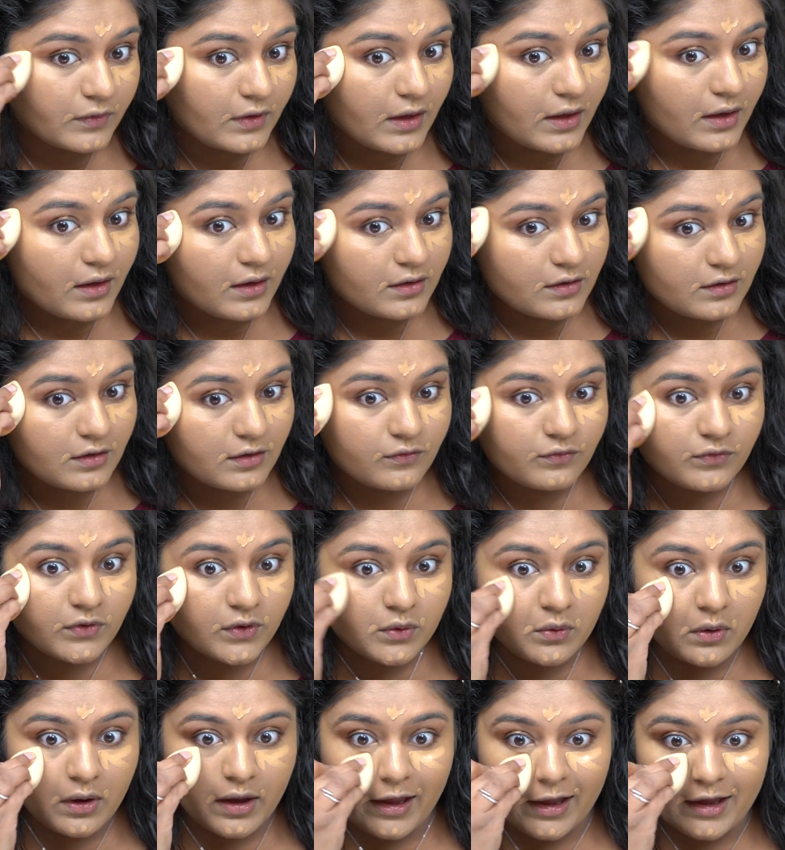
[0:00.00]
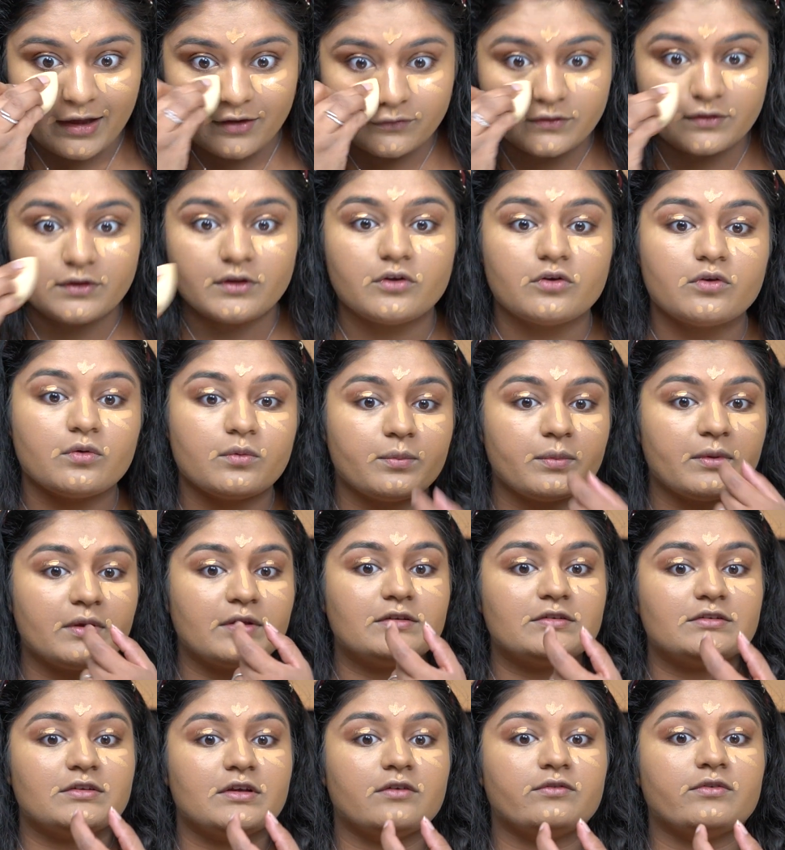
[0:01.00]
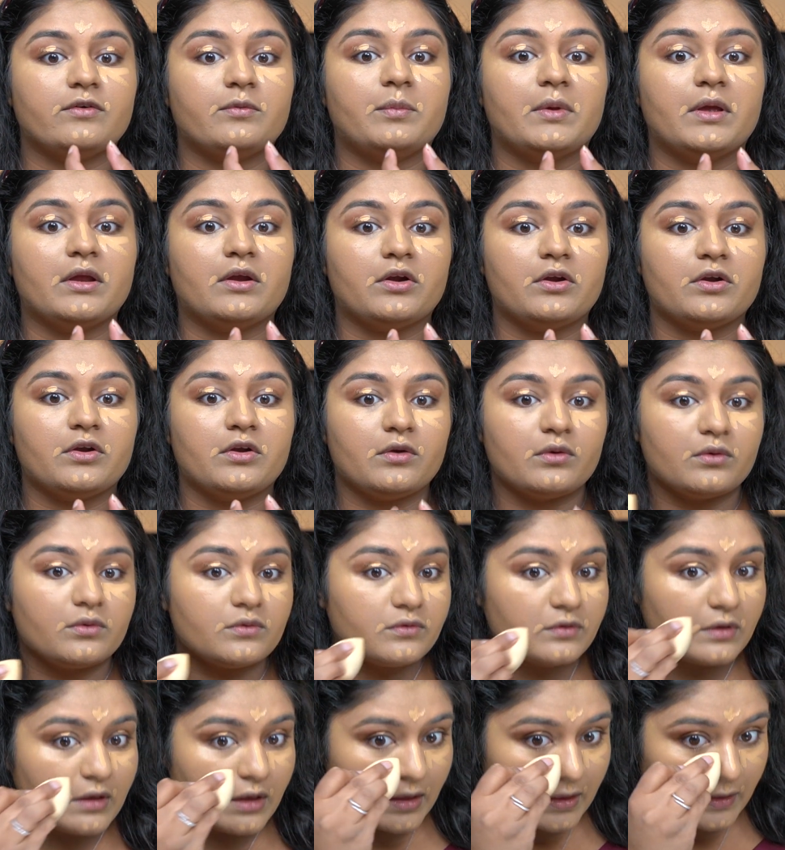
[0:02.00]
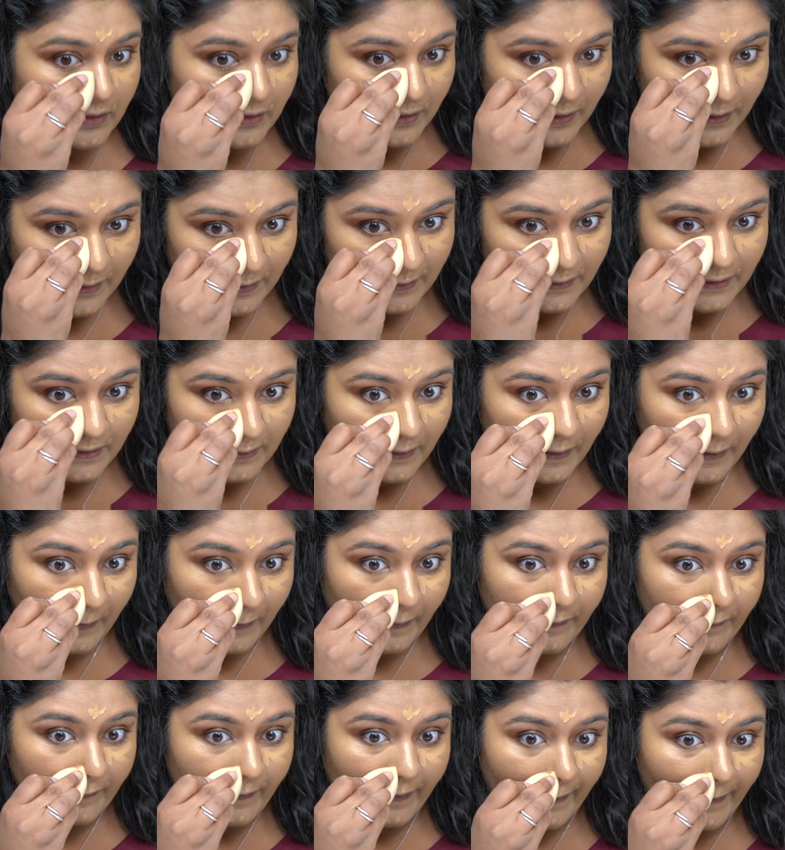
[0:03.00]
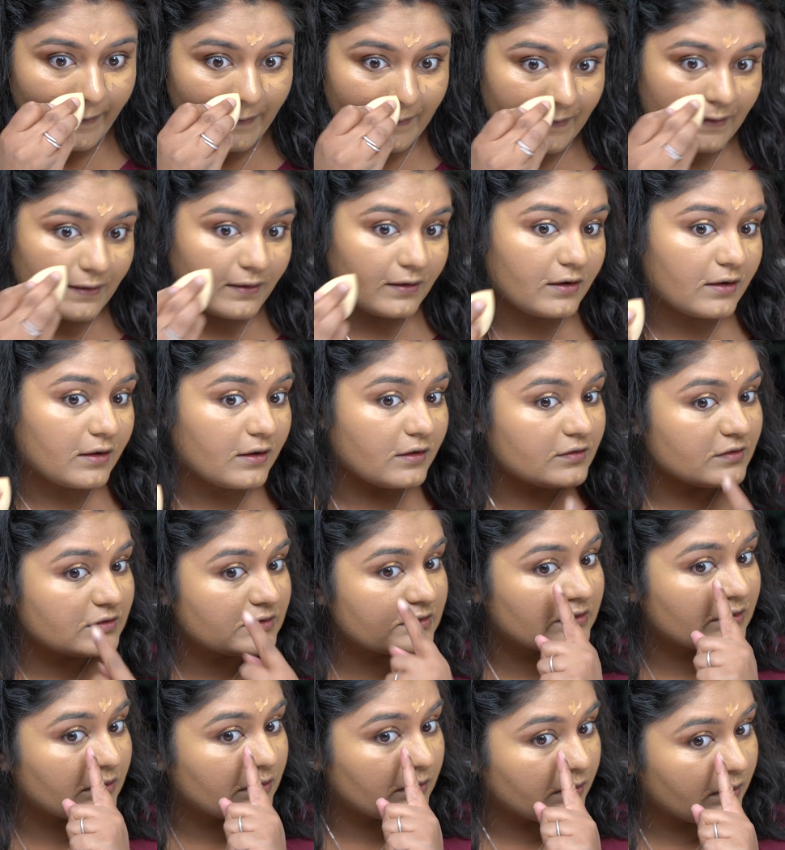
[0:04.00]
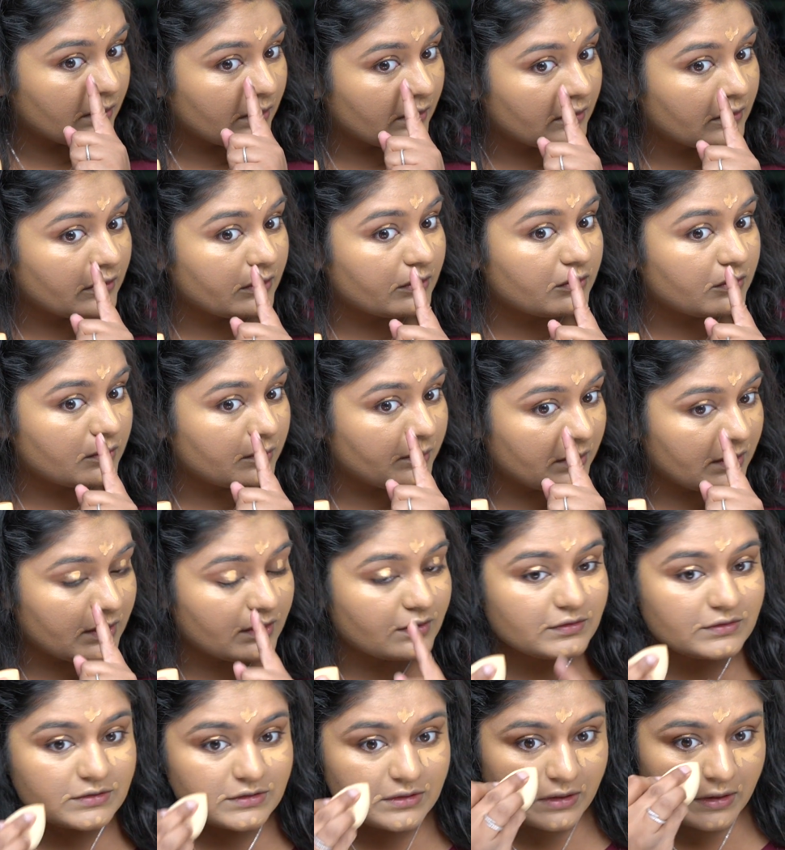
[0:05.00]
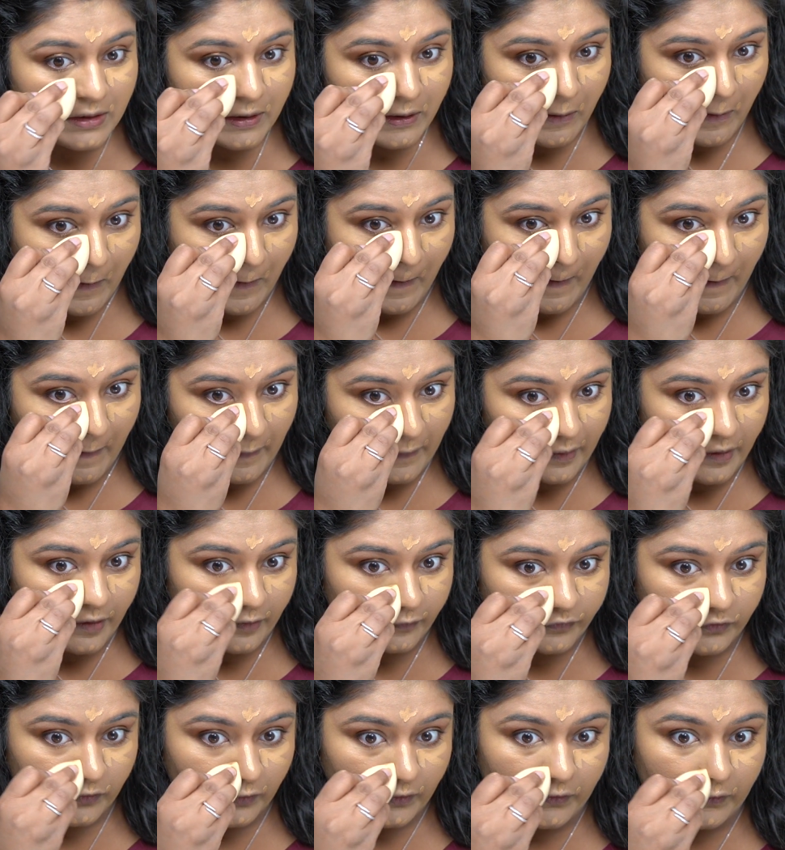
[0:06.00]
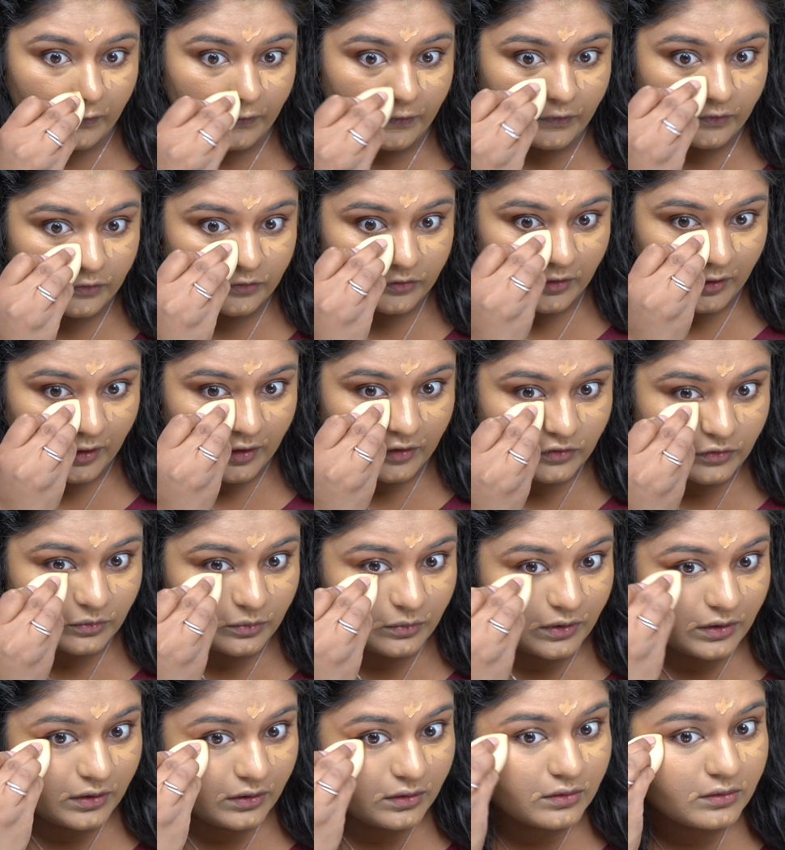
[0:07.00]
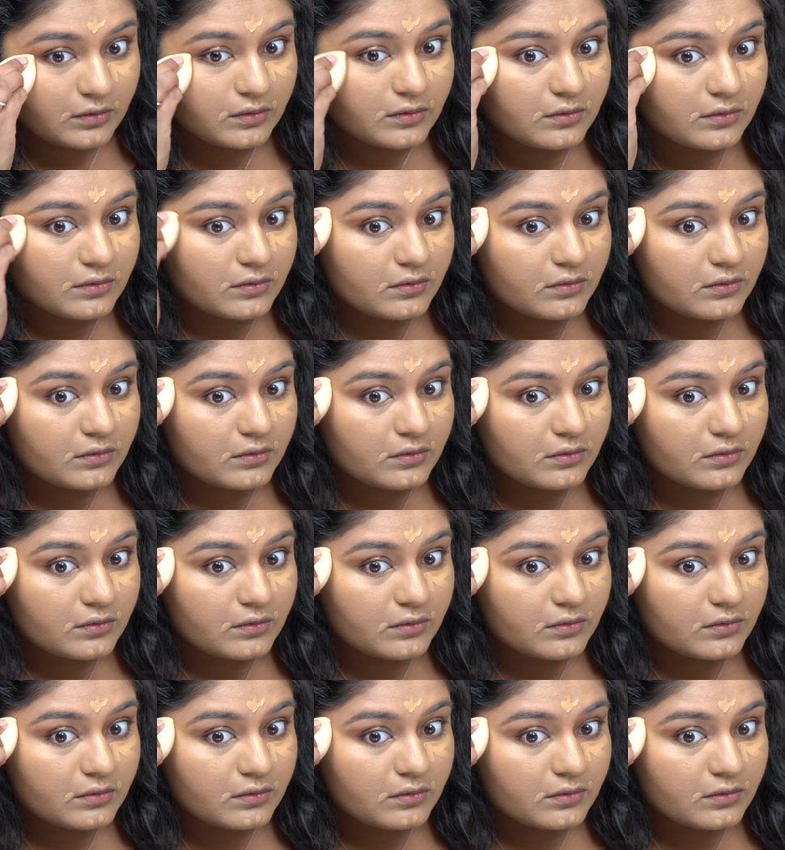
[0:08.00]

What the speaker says: And if you have a little bit of a bigger nose, then go ahead and conceal a little bit of your nose as well.